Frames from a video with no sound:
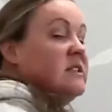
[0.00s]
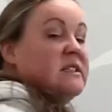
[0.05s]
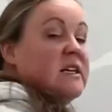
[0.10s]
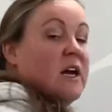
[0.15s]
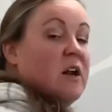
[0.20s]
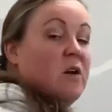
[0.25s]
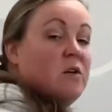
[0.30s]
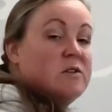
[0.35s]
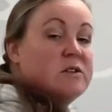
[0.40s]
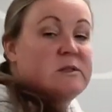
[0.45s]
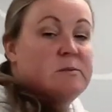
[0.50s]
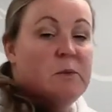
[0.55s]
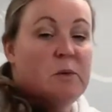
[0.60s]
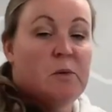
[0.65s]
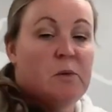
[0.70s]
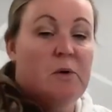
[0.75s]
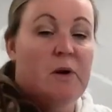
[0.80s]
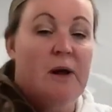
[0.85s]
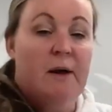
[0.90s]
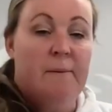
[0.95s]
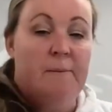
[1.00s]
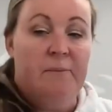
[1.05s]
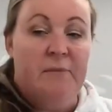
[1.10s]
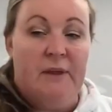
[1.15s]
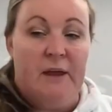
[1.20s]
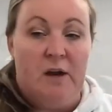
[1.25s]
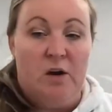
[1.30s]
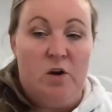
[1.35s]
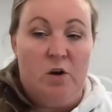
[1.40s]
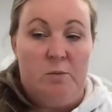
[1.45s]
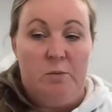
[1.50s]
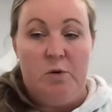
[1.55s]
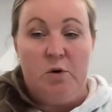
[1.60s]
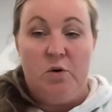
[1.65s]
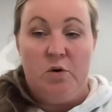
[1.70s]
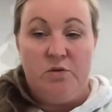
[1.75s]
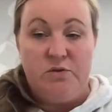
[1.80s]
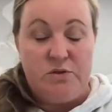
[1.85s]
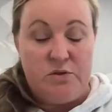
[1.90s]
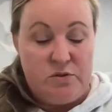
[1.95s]
get a lot smaller, a lot more
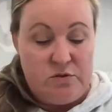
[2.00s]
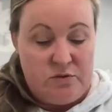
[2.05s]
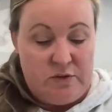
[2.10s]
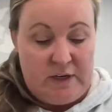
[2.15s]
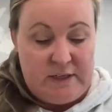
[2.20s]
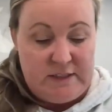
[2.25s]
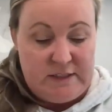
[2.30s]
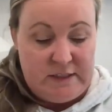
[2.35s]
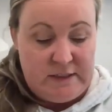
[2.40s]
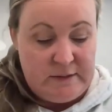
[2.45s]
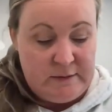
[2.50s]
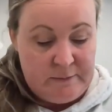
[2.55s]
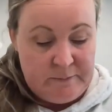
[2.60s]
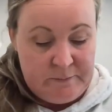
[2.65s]
concentrated.